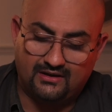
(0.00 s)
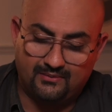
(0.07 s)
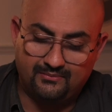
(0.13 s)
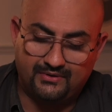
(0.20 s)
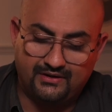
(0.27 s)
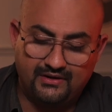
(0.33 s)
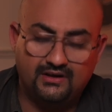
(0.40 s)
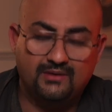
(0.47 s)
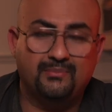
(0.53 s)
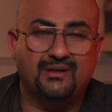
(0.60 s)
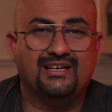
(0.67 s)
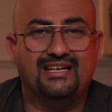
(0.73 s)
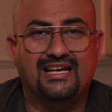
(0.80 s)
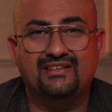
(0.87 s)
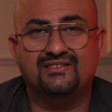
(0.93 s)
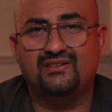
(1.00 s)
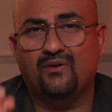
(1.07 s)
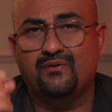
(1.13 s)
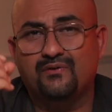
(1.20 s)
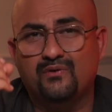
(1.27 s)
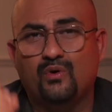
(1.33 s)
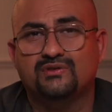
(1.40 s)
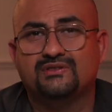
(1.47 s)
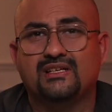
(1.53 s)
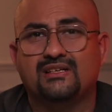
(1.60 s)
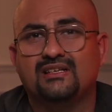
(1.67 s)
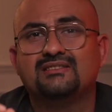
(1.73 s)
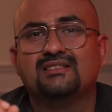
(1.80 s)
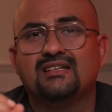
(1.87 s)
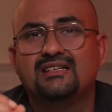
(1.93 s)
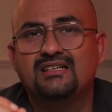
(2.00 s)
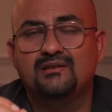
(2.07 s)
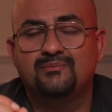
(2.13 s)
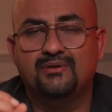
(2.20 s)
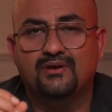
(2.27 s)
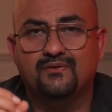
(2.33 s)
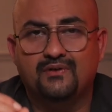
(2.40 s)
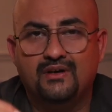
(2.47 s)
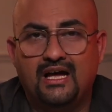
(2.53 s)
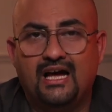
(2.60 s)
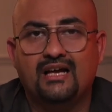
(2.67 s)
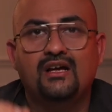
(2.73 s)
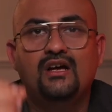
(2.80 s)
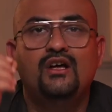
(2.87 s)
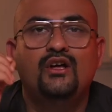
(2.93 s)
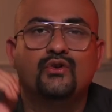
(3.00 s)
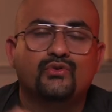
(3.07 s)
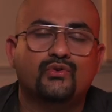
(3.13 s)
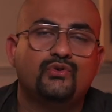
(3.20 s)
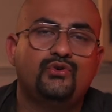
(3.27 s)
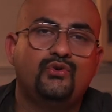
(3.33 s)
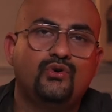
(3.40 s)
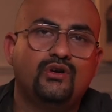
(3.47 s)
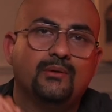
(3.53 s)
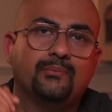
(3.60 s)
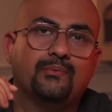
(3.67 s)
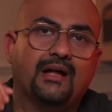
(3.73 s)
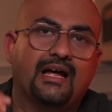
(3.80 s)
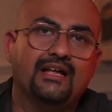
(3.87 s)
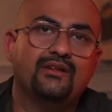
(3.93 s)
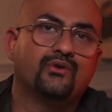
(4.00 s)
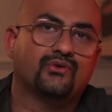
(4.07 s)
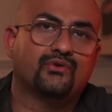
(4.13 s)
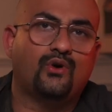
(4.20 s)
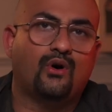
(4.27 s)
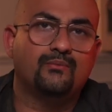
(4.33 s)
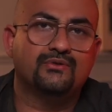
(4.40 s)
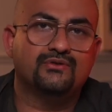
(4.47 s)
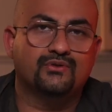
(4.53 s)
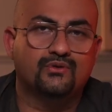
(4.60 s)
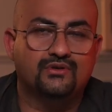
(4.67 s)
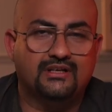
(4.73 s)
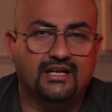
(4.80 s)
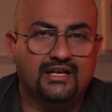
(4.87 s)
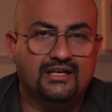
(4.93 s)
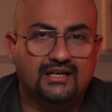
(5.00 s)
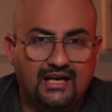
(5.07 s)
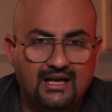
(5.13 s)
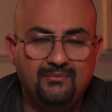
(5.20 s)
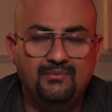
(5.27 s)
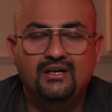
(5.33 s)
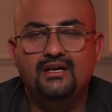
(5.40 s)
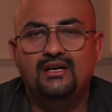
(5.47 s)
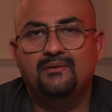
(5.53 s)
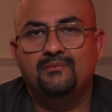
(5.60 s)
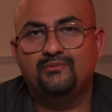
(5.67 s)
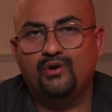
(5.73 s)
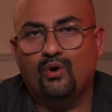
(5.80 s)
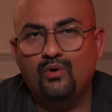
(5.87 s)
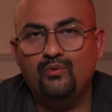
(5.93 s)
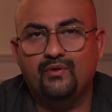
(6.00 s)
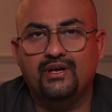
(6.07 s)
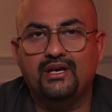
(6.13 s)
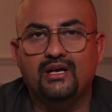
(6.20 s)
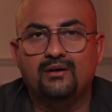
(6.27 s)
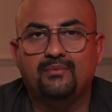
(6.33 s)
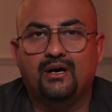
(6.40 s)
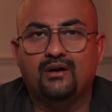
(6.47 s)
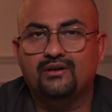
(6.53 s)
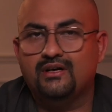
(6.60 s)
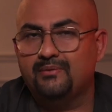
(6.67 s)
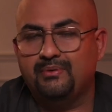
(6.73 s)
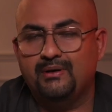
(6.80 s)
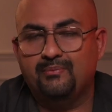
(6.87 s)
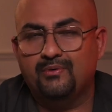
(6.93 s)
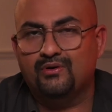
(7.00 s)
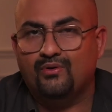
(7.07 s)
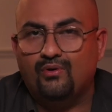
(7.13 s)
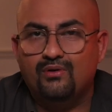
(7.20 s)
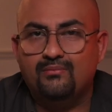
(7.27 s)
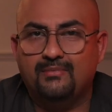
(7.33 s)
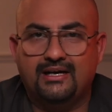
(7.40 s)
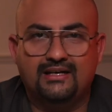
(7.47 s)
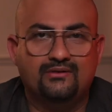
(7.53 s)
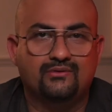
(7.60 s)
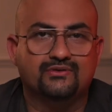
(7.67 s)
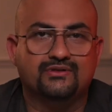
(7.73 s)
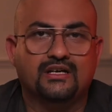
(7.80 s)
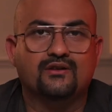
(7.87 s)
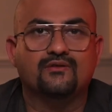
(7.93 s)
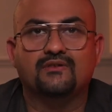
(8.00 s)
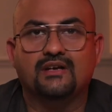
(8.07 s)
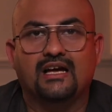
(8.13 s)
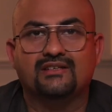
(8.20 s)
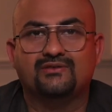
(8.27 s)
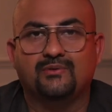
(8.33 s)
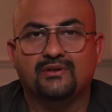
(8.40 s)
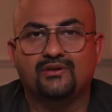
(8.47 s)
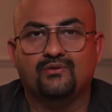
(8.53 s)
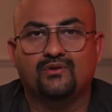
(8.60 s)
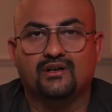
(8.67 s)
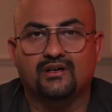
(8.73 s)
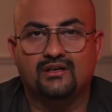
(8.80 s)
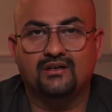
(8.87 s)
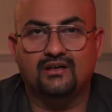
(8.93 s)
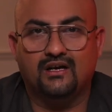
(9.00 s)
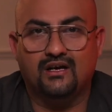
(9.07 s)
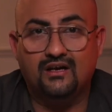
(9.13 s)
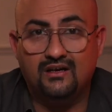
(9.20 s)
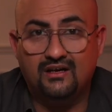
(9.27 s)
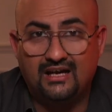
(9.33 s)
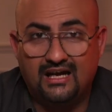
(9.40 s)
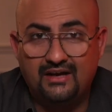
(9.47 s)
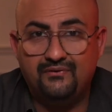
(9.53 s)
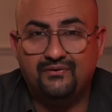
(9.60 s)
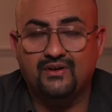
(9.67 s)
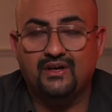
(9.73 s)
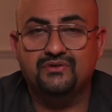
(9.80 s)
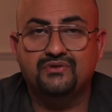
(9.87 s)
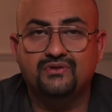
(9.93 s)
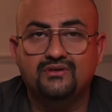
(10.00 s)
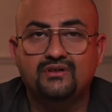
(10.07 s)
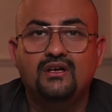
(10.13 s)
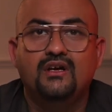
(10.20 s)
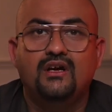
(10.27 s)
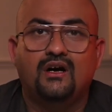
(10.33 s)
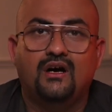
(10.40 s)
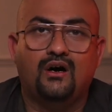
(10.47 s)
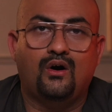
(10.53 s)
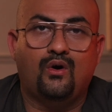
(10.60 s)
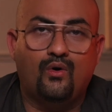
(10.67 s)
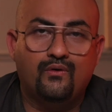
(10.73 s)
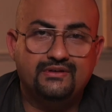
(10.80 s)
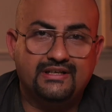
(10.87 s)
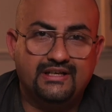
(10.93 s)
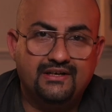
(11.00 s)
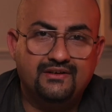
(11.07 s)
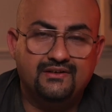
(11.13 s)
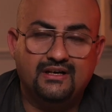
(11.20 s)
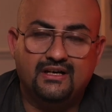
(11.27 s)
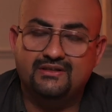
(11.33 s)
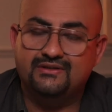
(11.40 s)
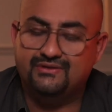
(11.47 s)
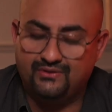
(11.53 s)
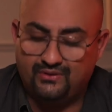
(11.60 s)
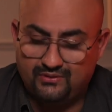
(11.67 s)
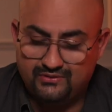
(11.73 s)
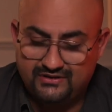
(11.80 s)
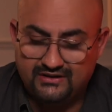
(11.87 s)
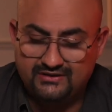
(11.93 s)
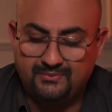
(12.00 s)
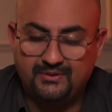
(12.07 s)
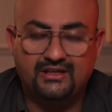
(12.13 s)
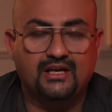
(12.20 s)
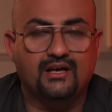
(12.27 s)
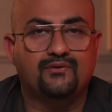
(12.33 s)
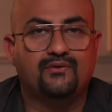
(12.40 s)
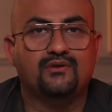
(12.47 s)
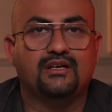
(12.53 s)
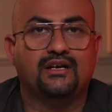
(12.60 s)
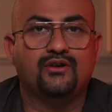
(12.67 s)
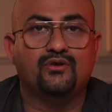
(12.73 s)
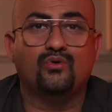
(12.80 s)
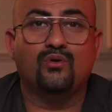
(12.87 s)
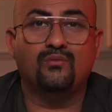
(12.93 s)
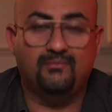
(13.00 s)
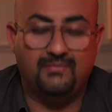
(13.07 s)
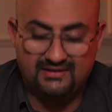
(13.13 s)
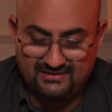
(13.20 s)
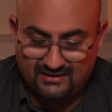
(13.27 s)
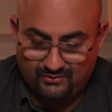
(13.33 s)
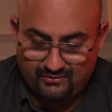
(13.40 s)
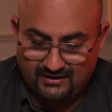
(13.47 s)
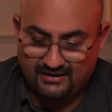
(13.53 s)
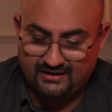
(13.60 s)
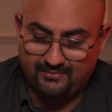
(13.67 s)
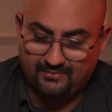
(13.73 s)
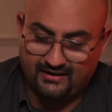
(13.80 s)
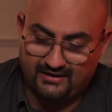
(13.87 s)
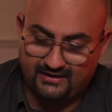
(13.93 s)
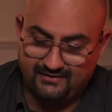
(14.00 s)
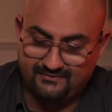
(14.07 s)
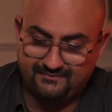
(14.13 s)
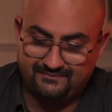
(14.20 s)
come here, but yes, of course, there is a little bit of lag. So you replying those comments could take time. Don't worry about it. People don't mind those kind of lags when you are in a live session over the internet. So just be careful that you don't miss out anybody.